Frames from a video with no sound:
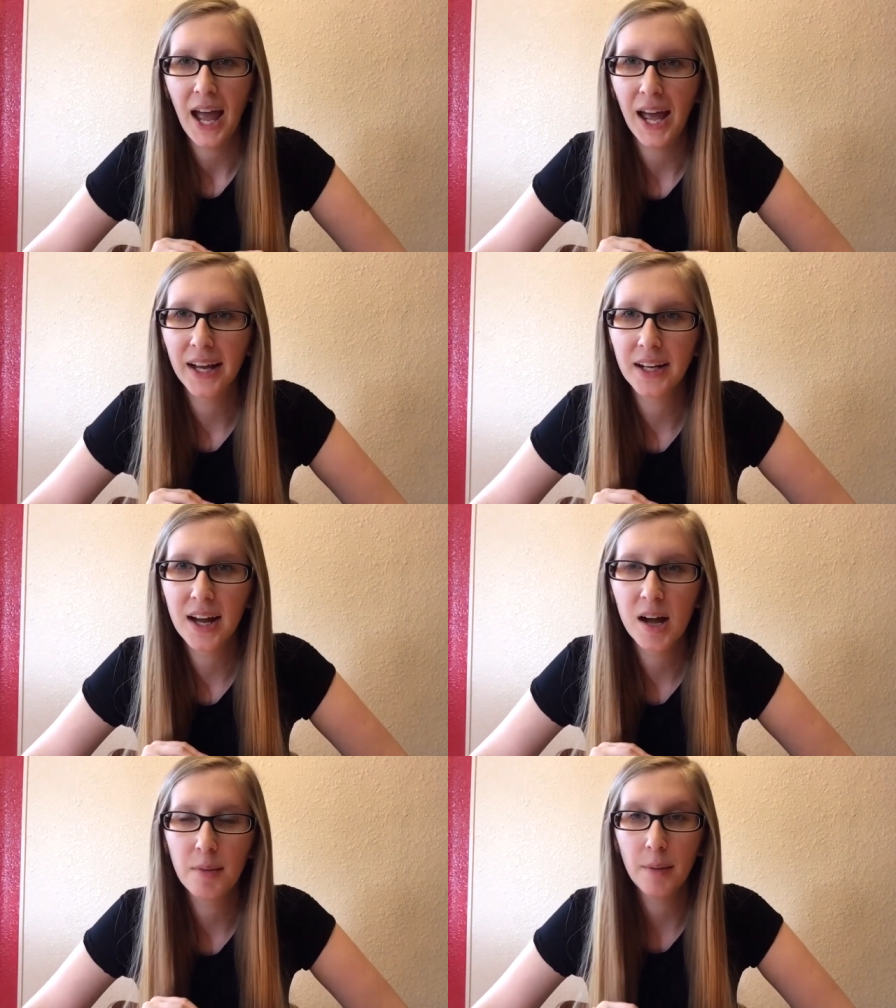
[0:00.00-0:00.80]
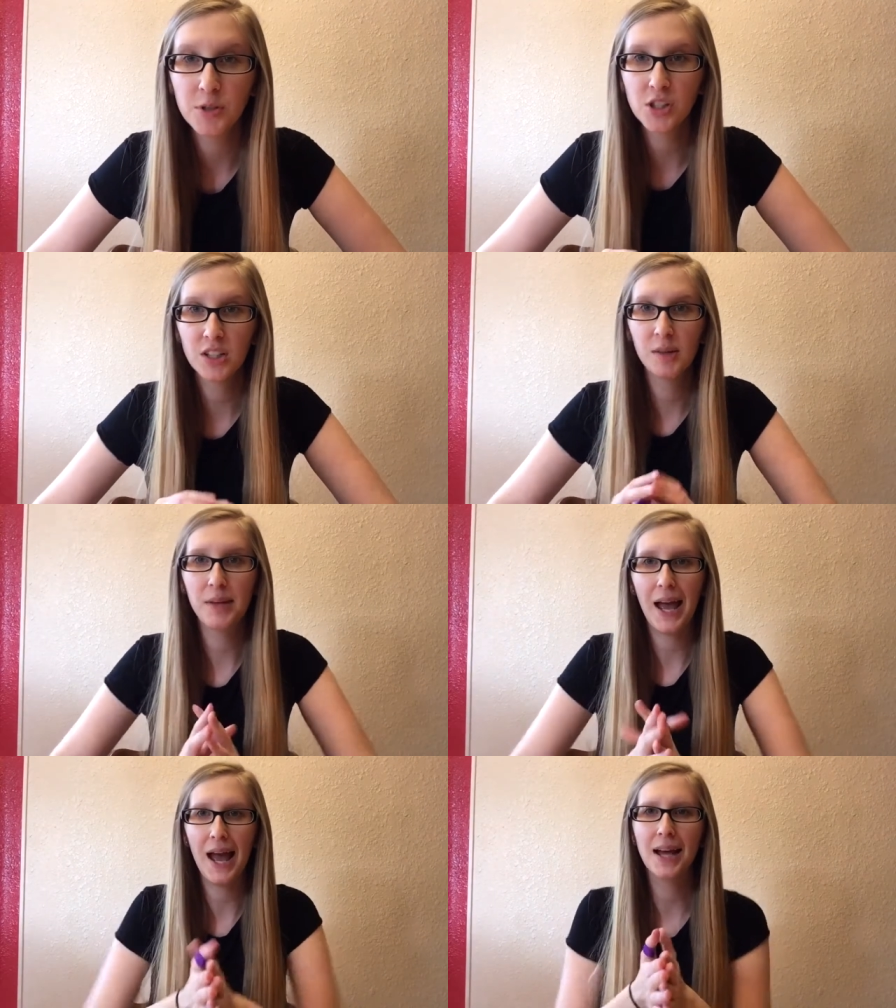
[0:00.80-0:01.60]
And um, I'm just gonna
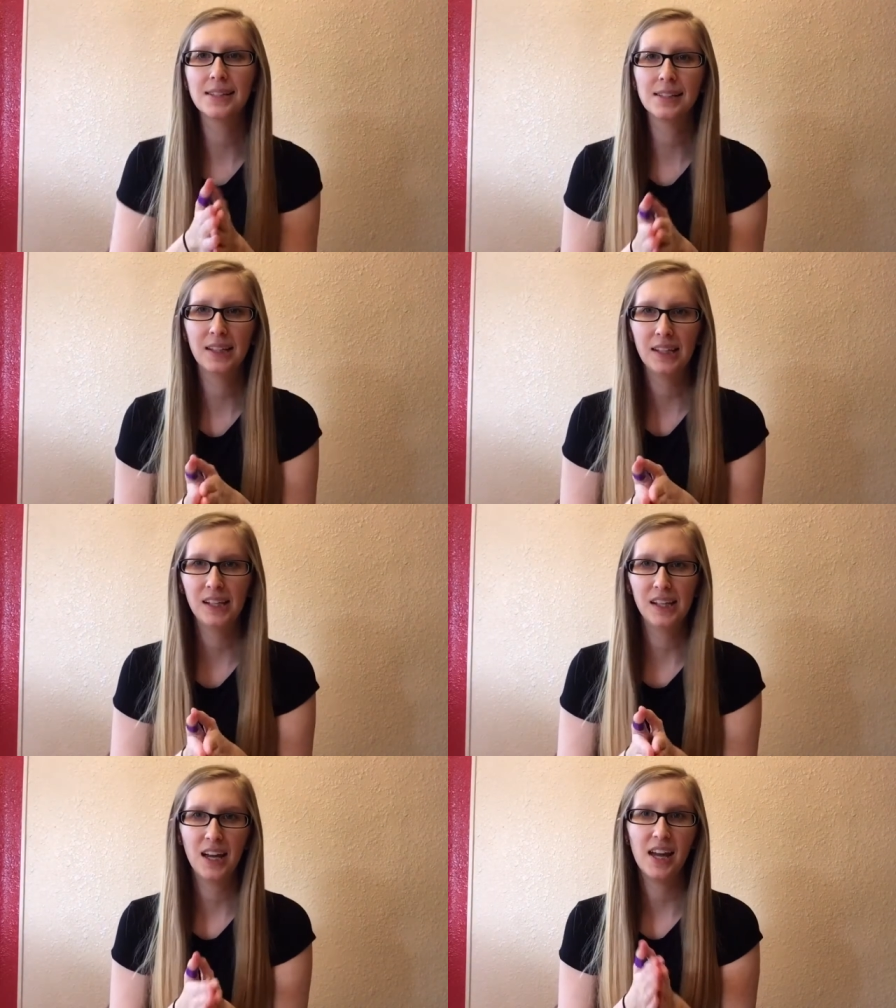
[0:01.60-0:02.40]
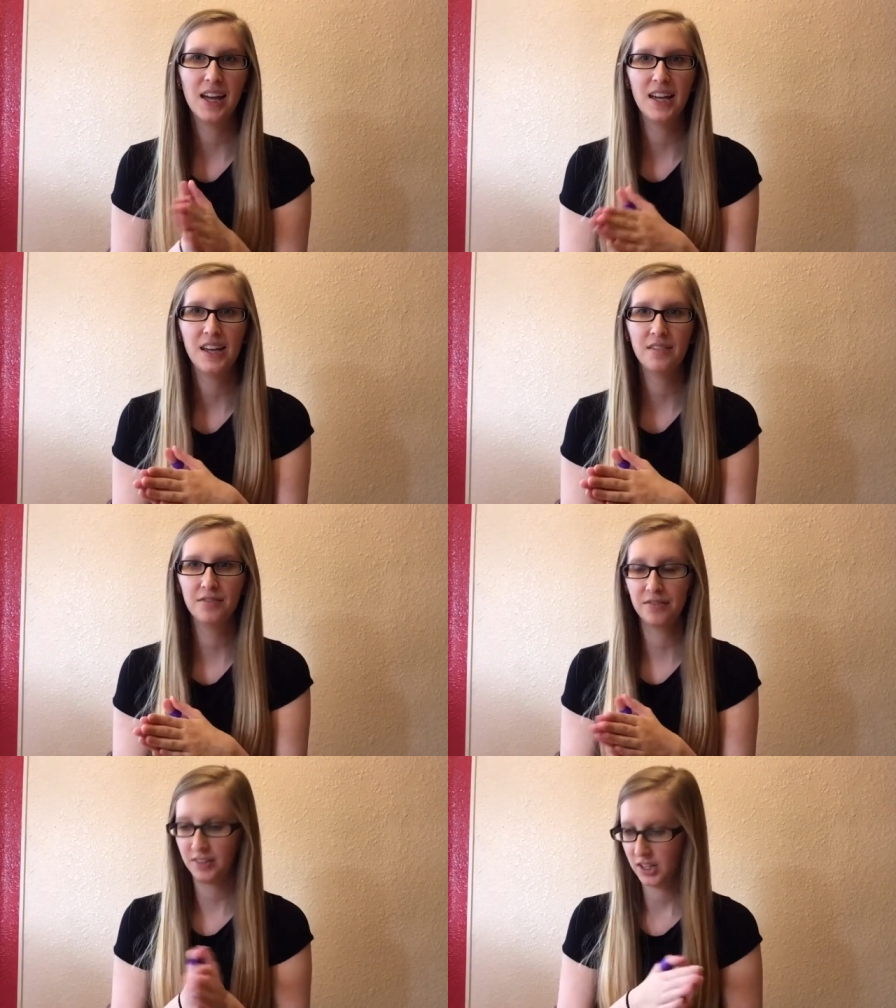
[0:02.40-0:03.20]
be asking if
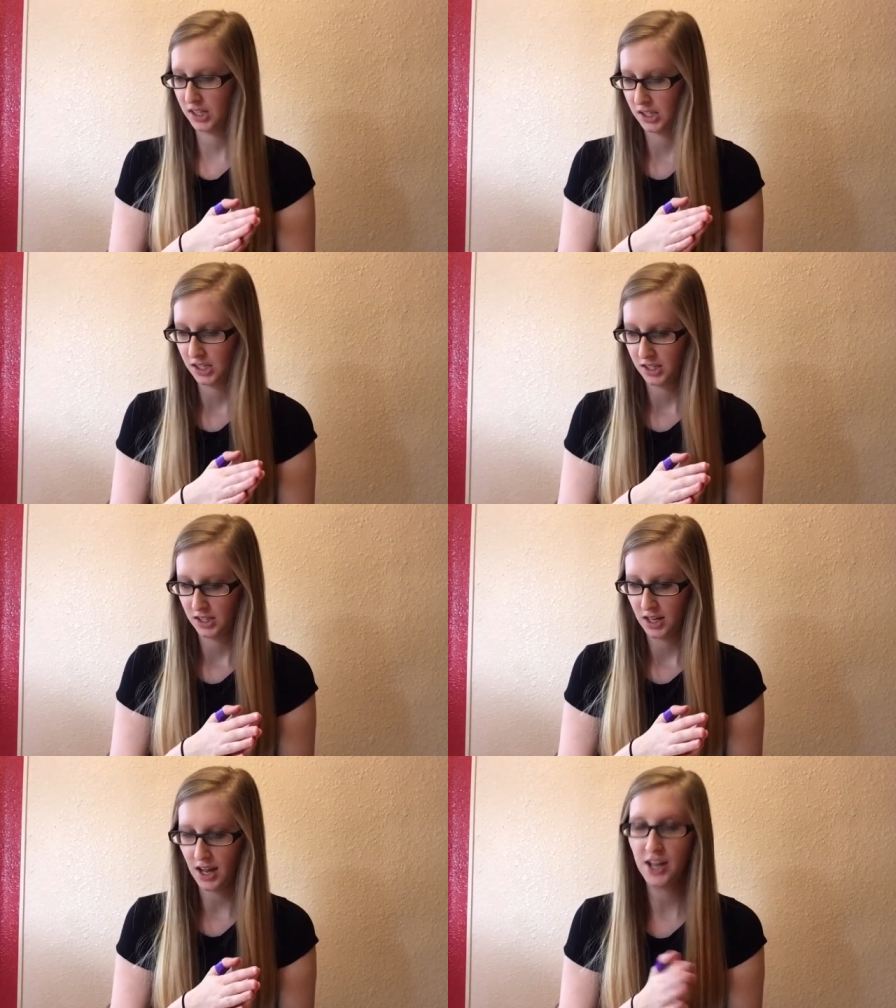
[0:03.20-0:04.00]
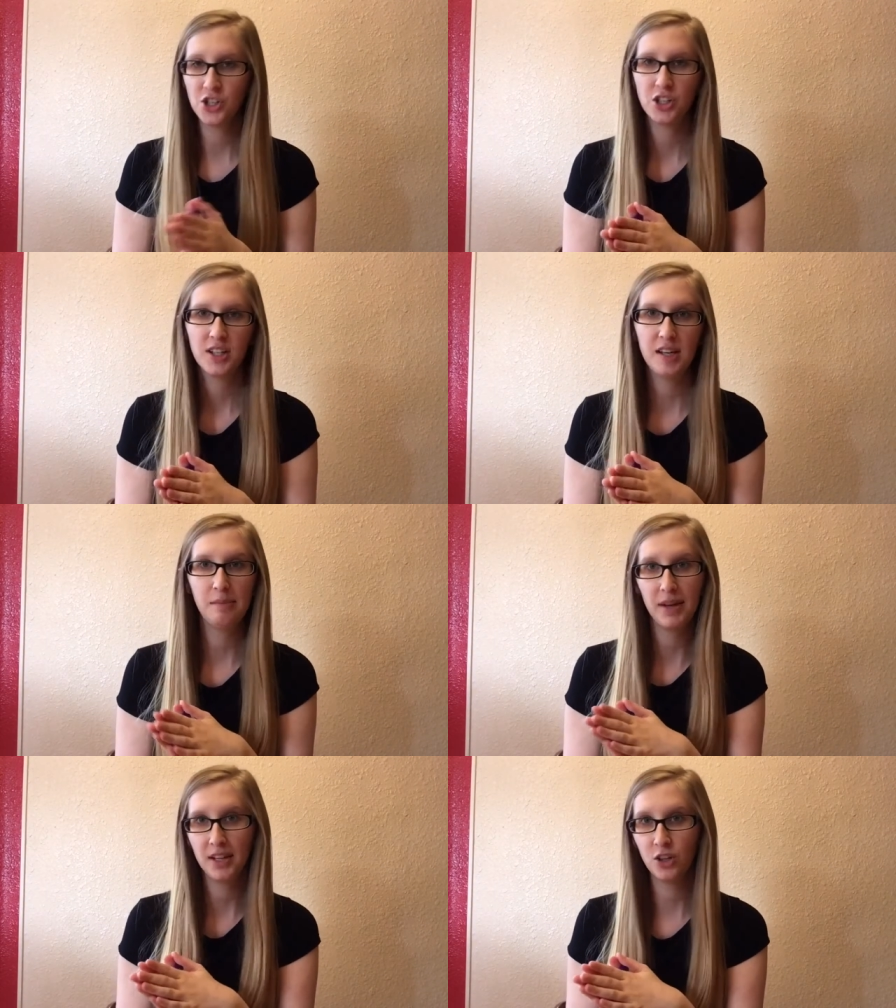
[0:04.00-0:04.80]
I should
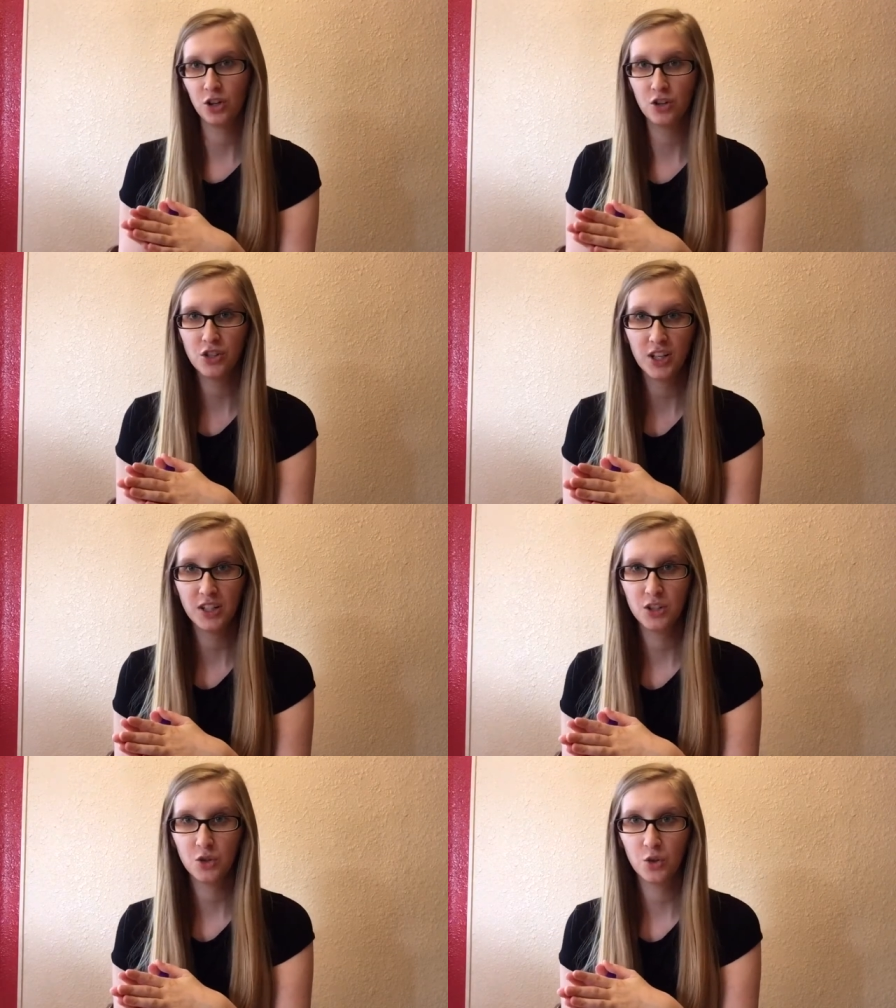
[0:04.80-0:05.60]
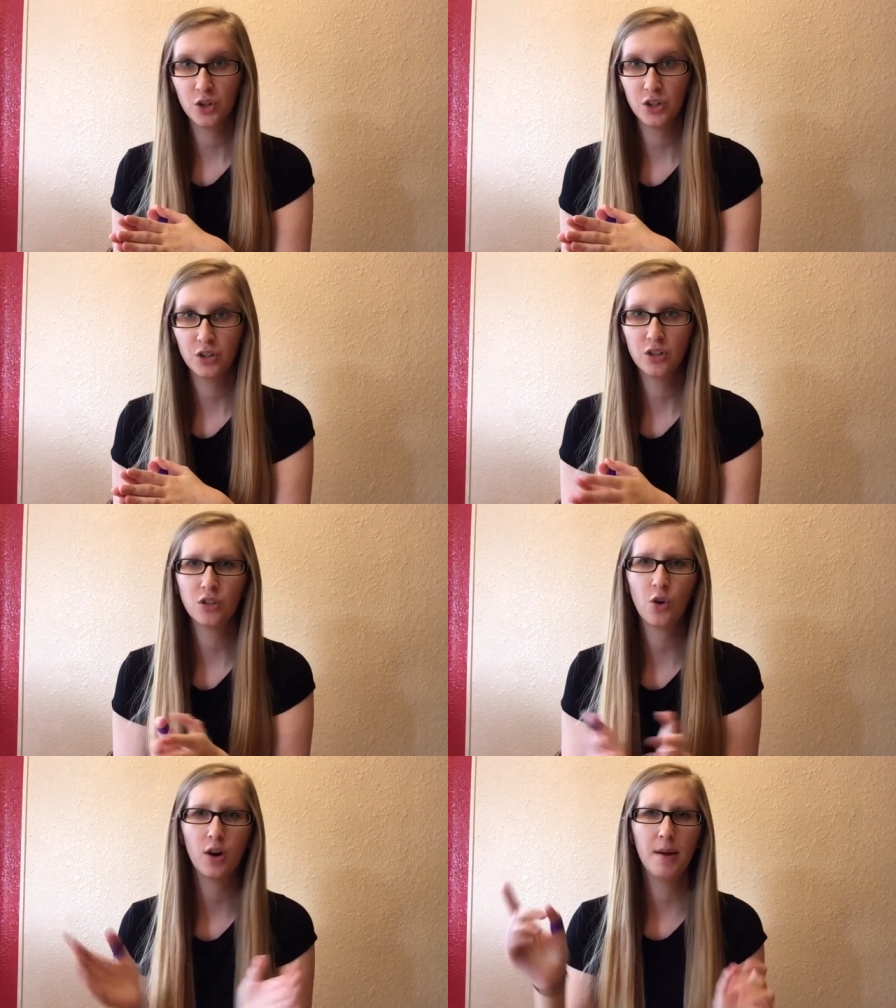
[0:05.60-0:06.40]
keep making crochet
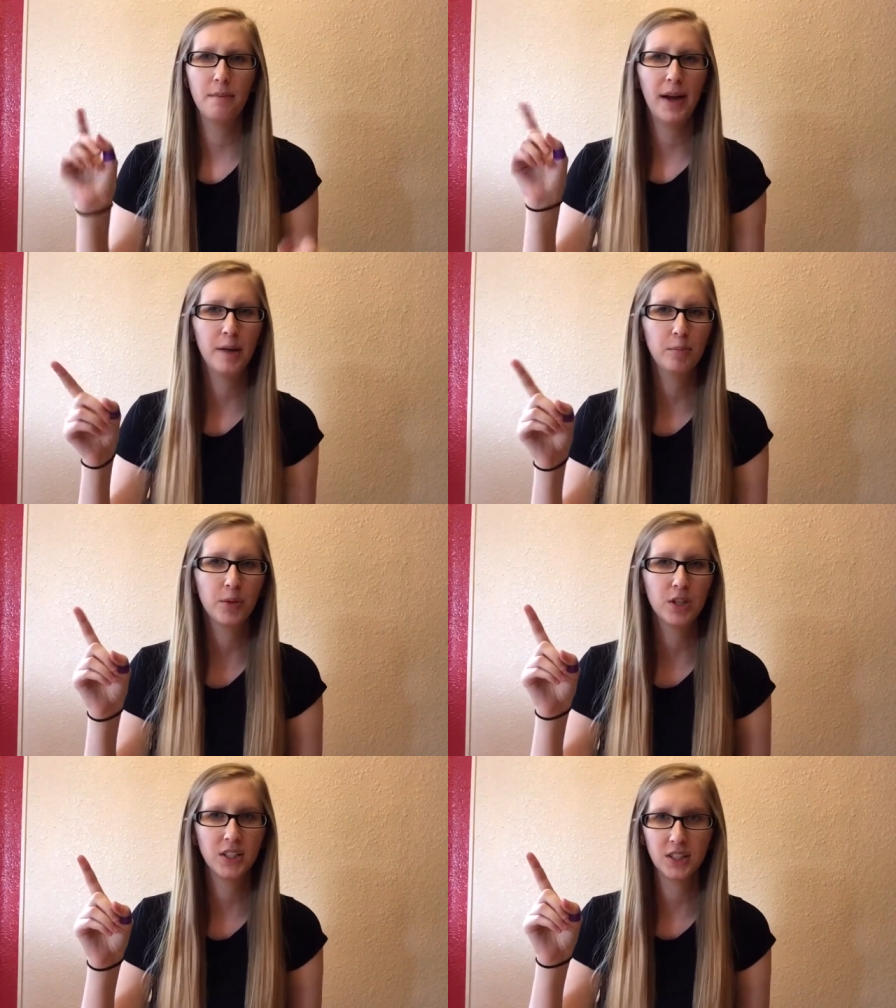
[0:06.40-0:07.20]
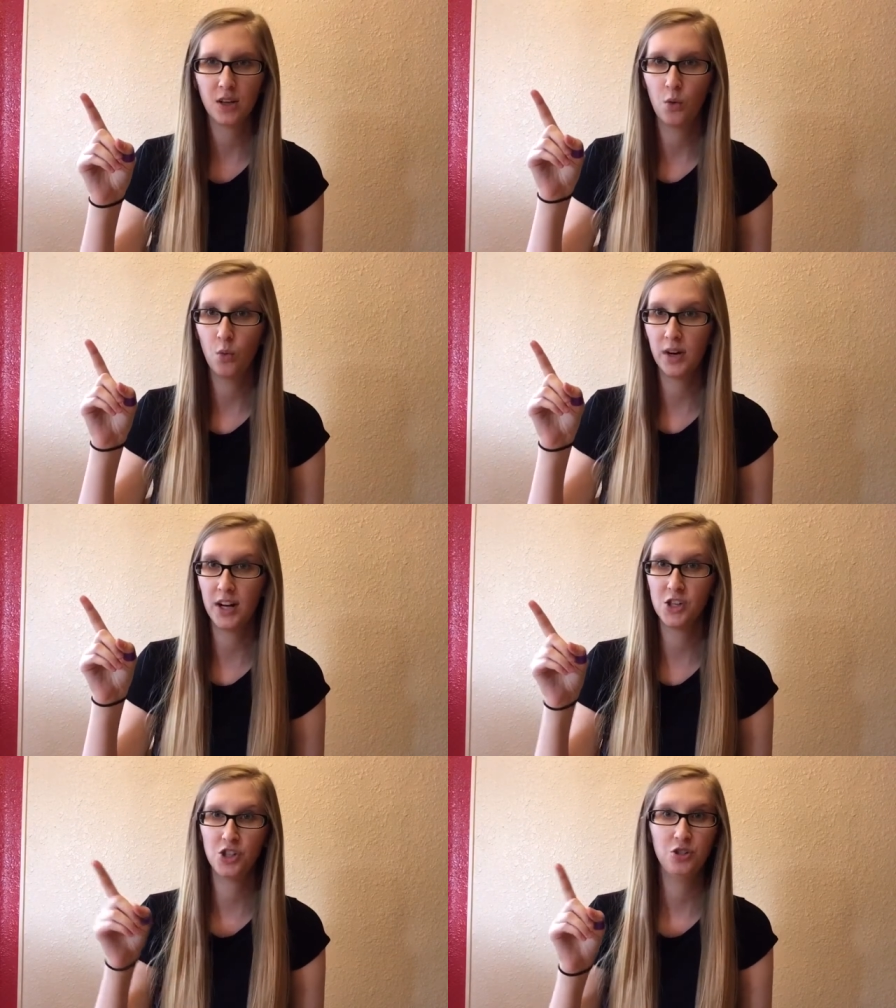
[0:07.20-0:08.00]
tutorials or I might put what
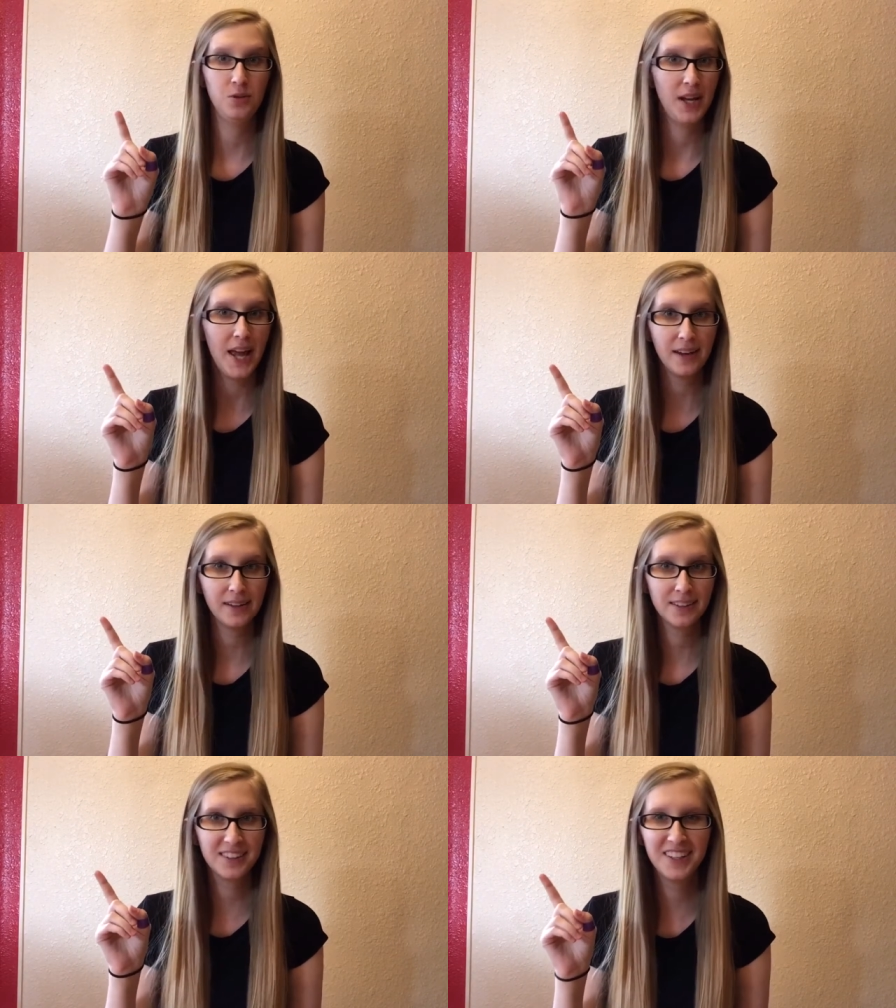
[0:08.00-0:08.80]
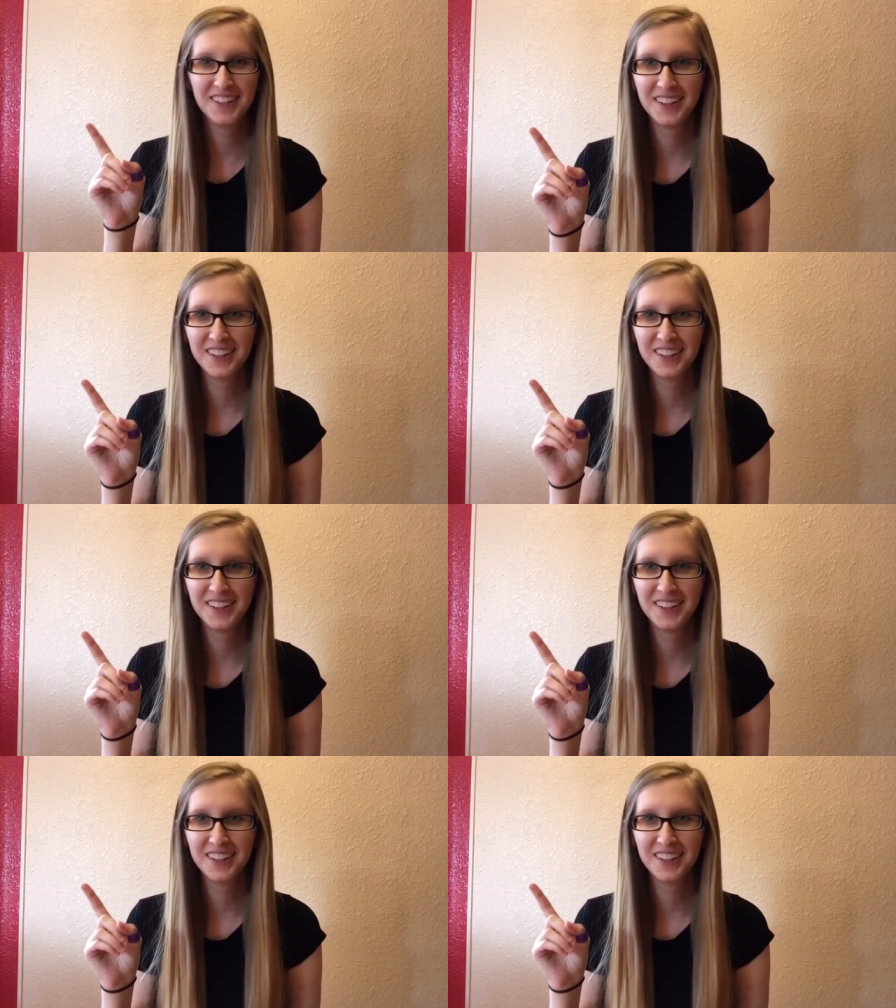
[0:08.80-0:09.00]
I should do next.